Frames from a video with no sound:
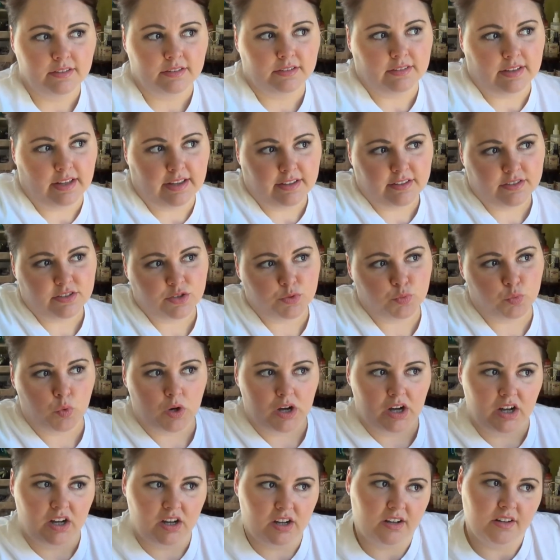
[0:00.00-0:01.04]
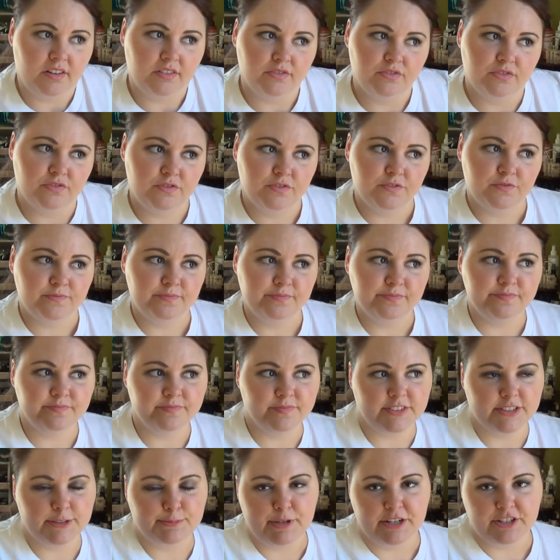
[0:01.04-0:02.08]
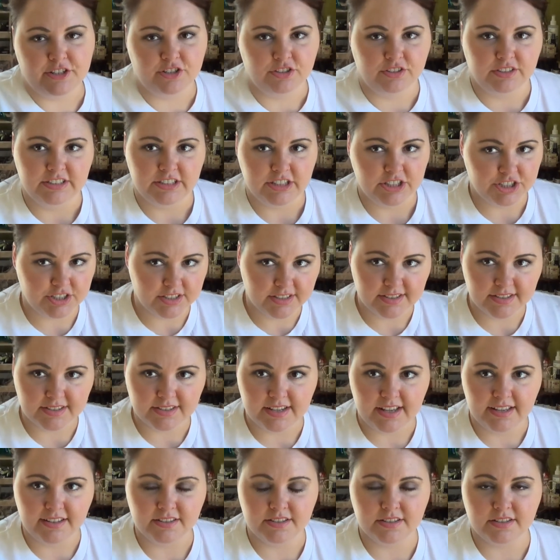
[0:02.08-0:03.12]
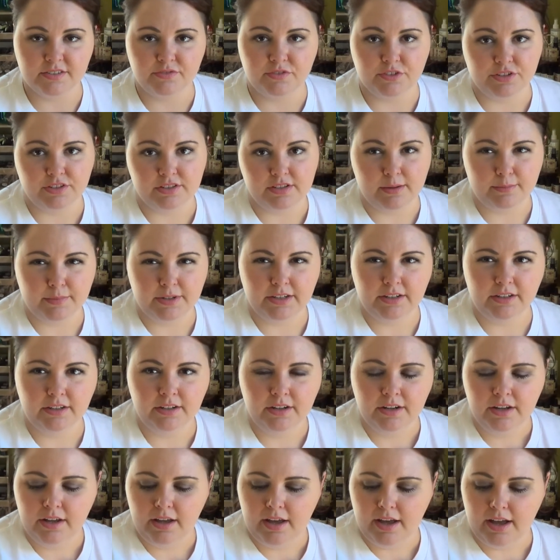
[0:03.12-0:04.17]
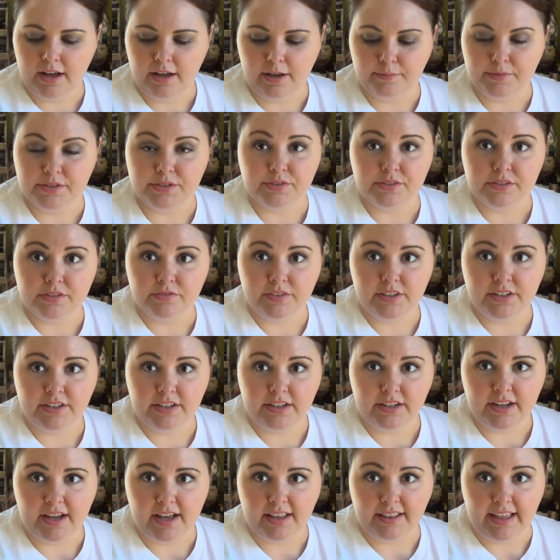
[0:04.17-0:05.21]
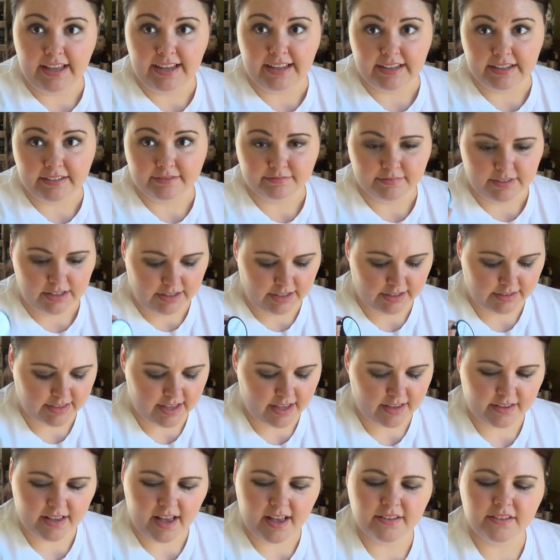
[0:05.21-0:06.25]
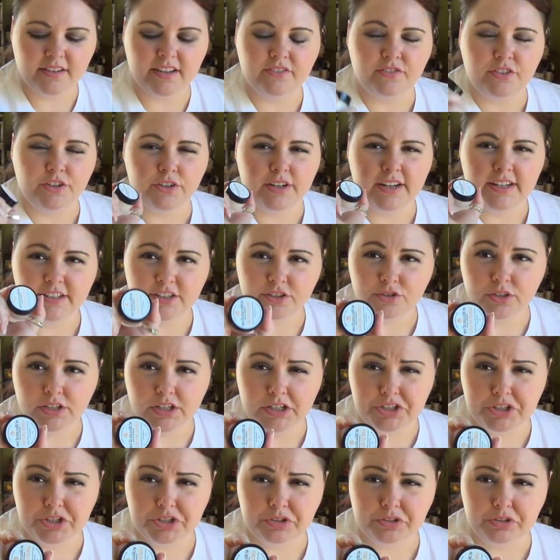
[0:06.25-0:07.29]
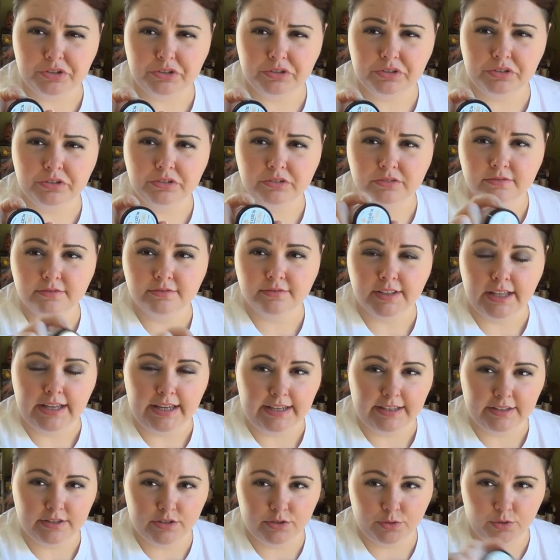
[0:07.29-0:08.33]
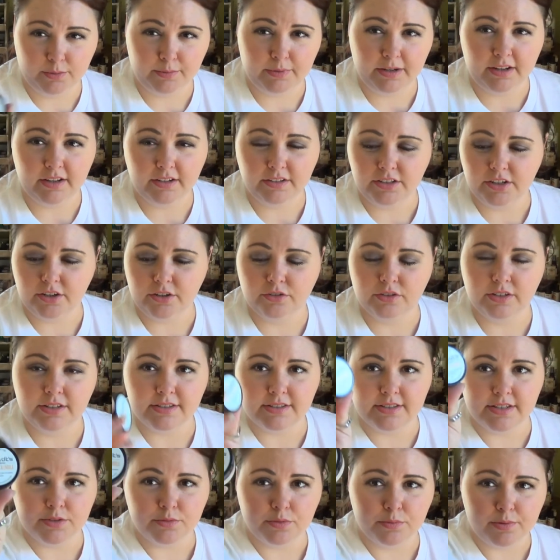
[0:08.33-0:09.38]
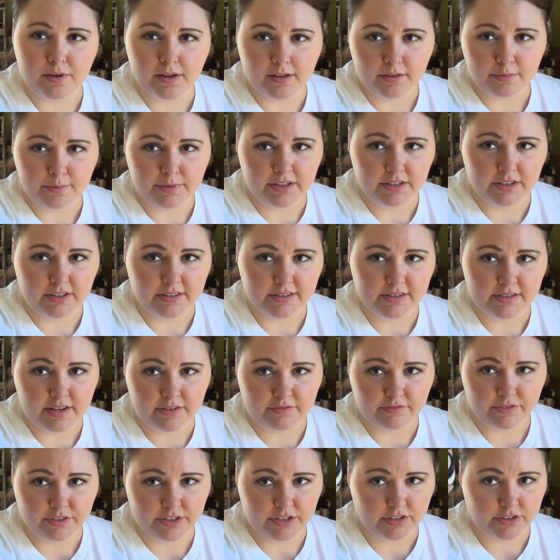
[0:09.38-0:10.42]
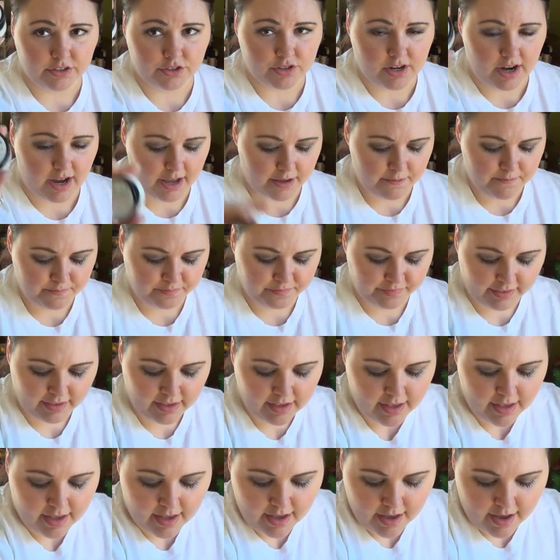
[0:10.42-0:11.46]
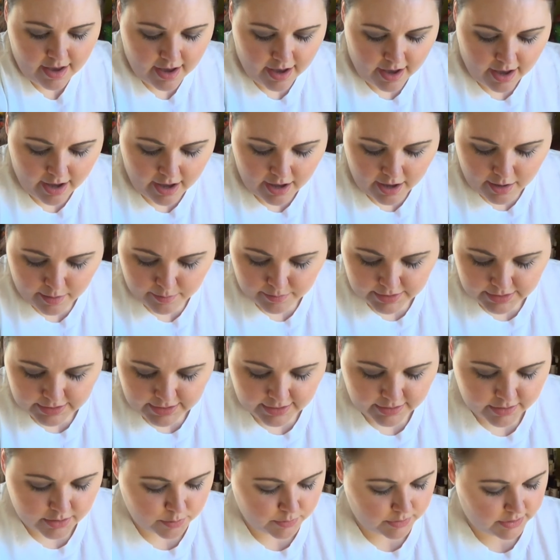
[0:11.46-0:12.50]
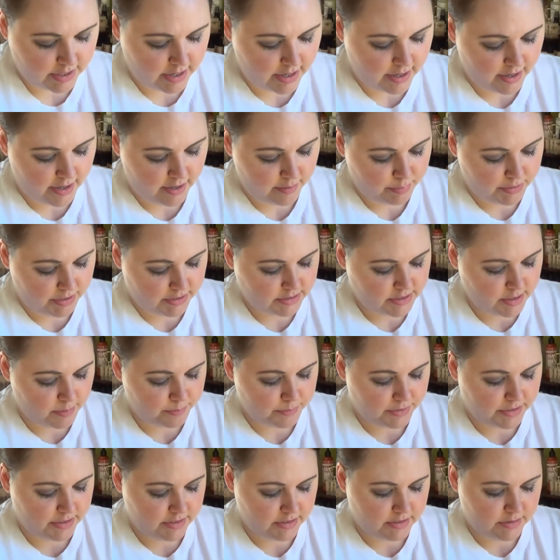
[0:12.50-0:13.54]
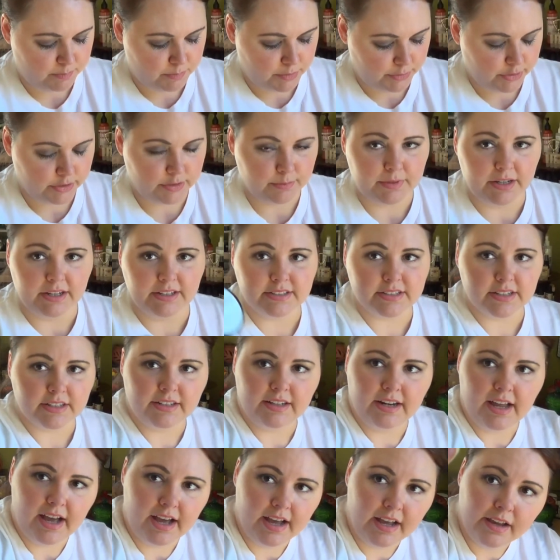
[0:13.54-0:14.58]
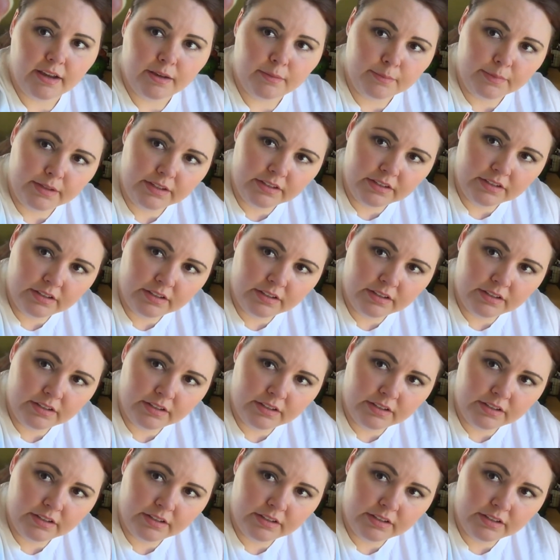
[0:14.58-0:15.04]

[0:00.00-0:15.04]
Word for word: like suave special edition scents for summer. Um, so it's very, I like it. I like that. That If you're into traditional, like store-bought deodorants, this would probably be a good scent for you to try. Um, the next one I picked up is Bergamot Lime